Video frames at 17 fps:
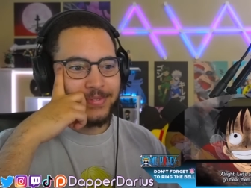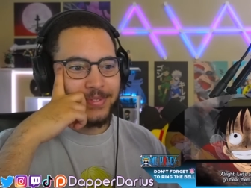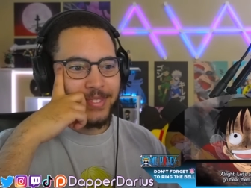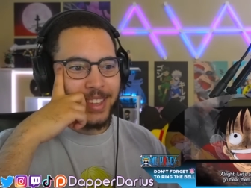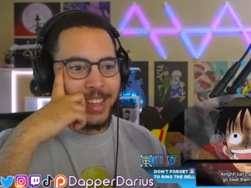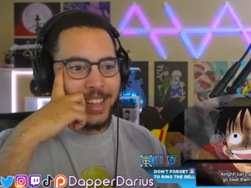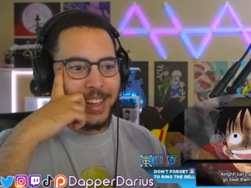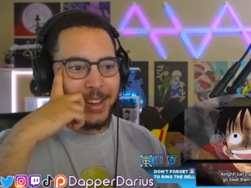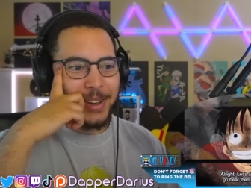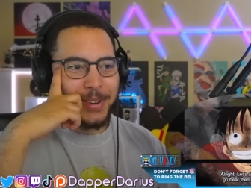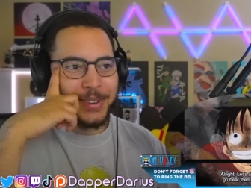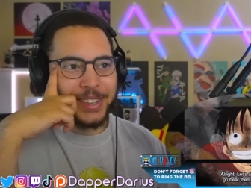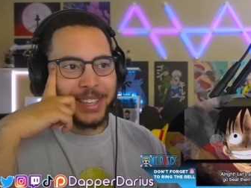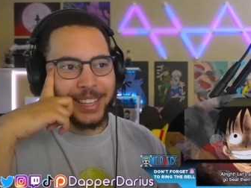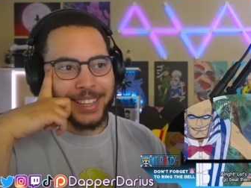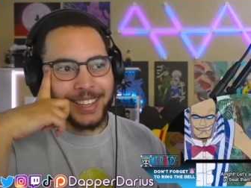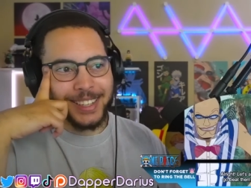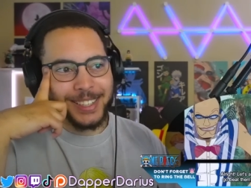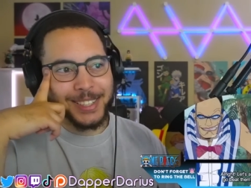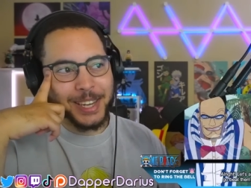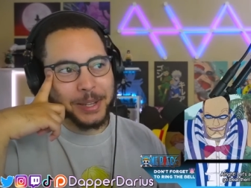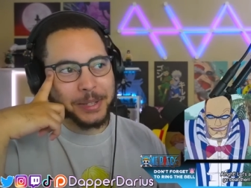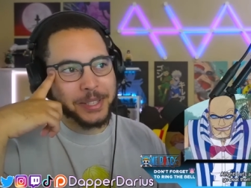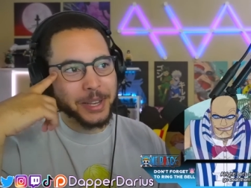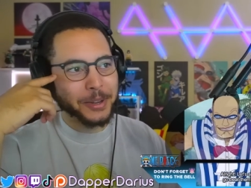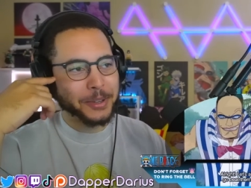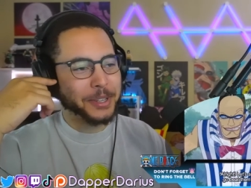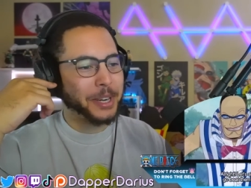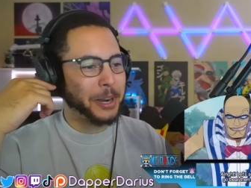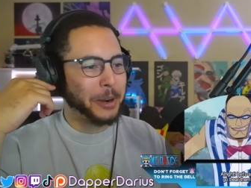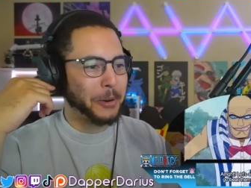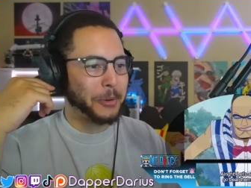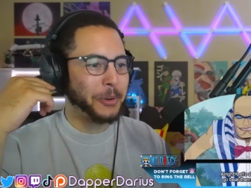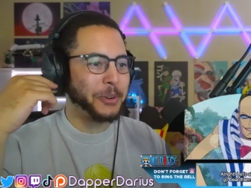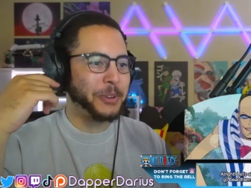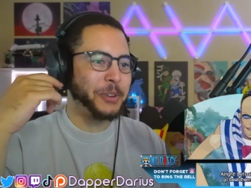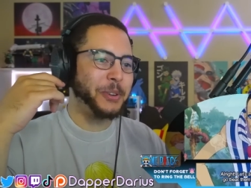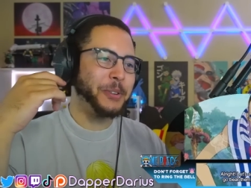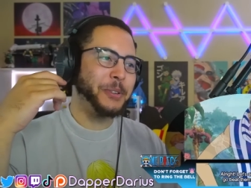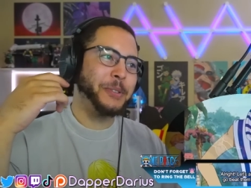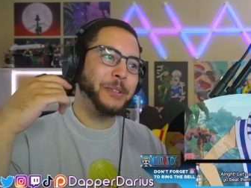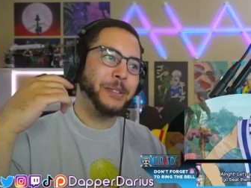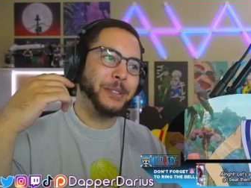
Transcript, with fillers: Hell yeah! Shouts out Karu.